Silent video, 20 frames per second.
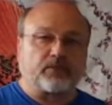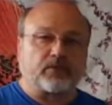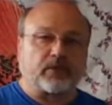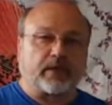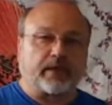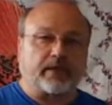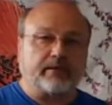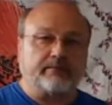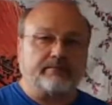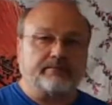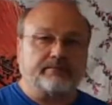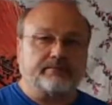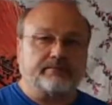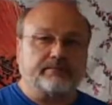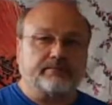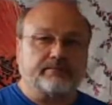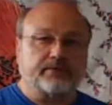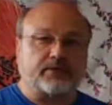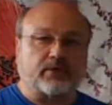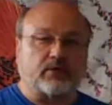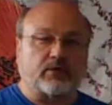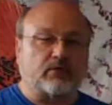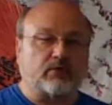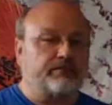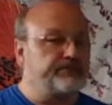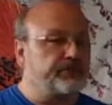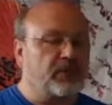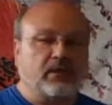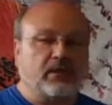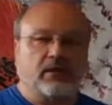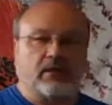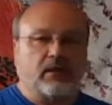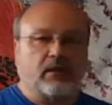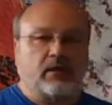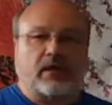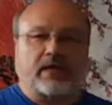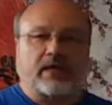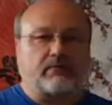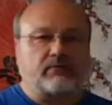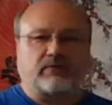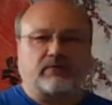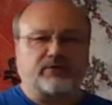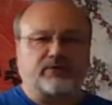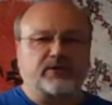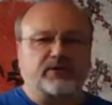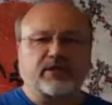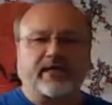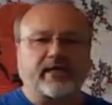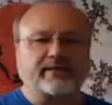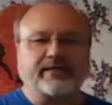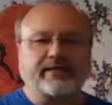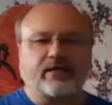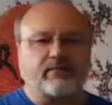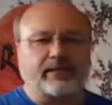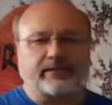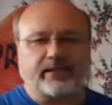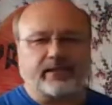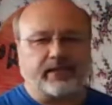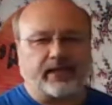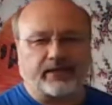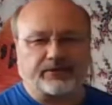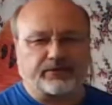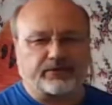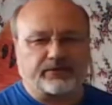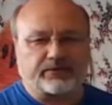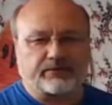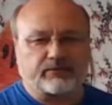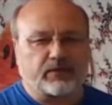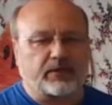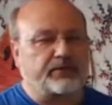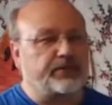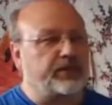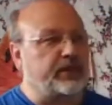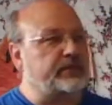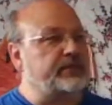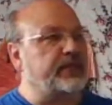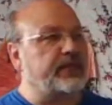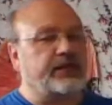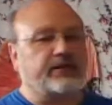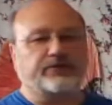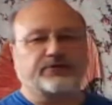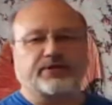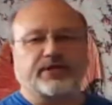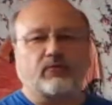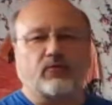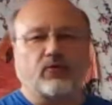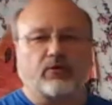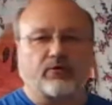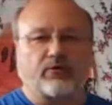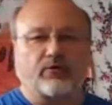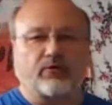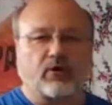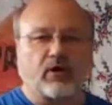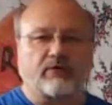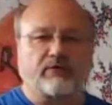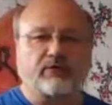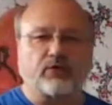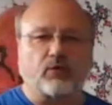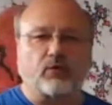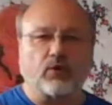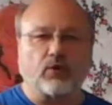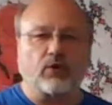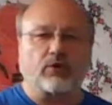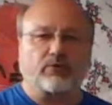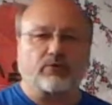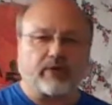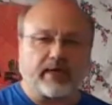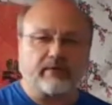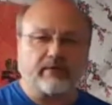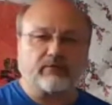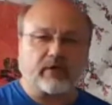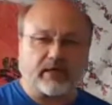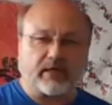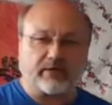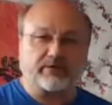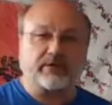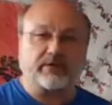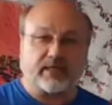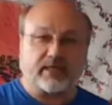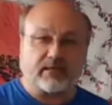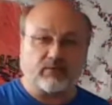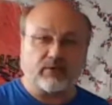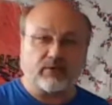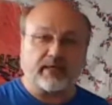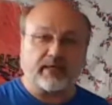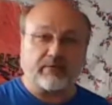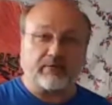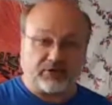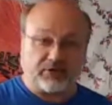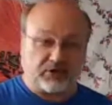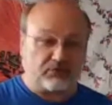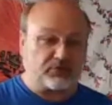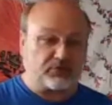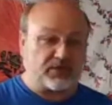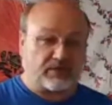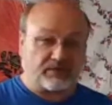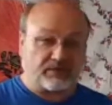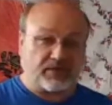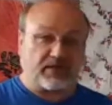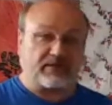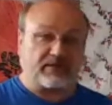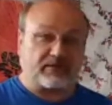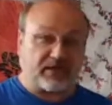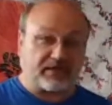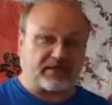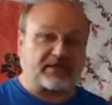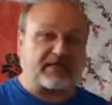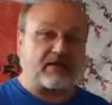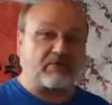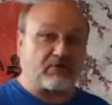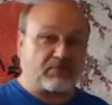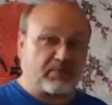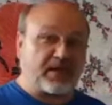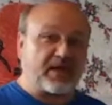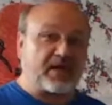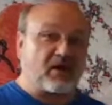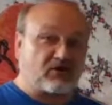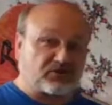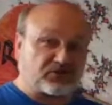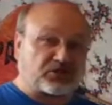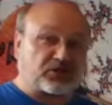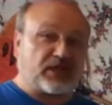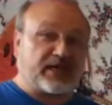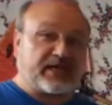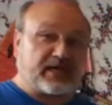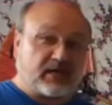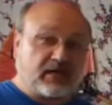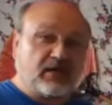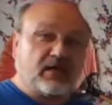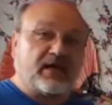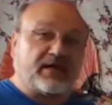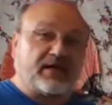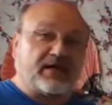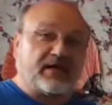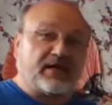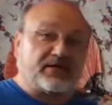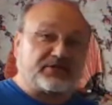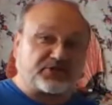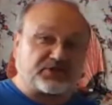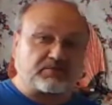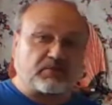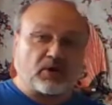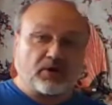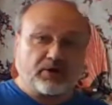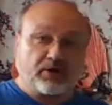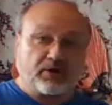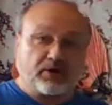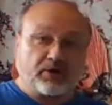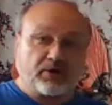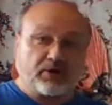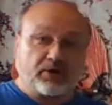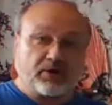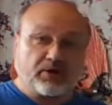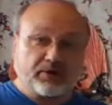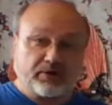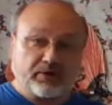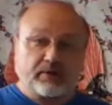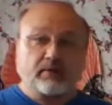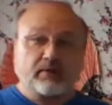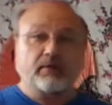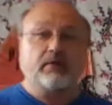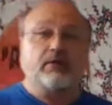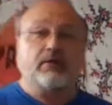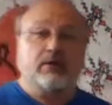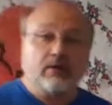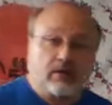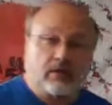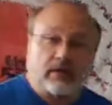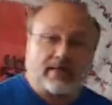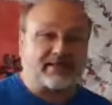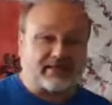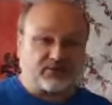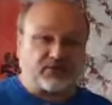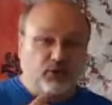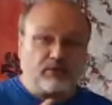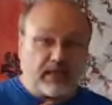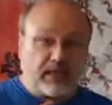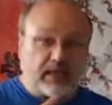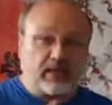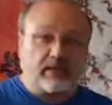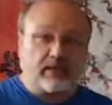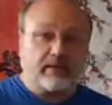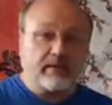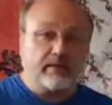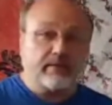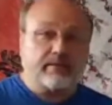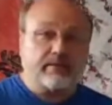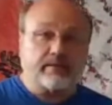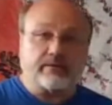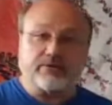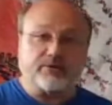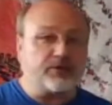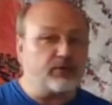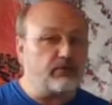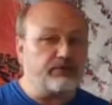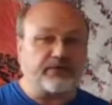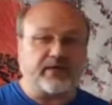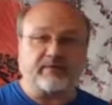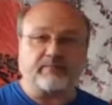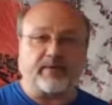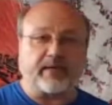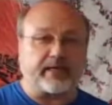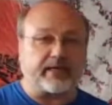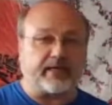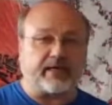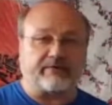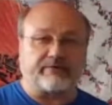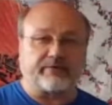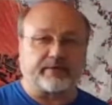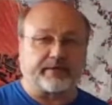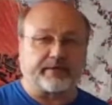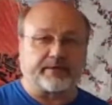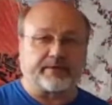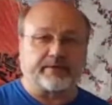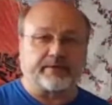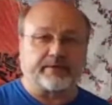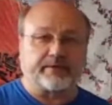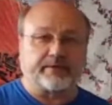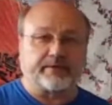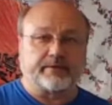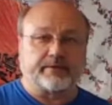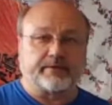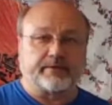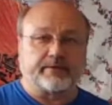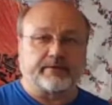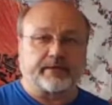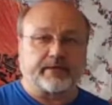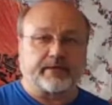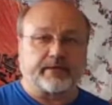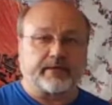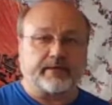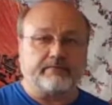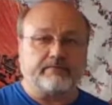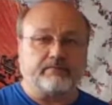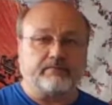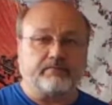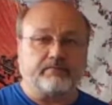Okay? So just like I tell my teenagers, well, they're not teenagers anymore. They're often right. What I used to tell them when they would do something and think they were being all slick and smart, the difference between you and me is you don't think big enough. Okay?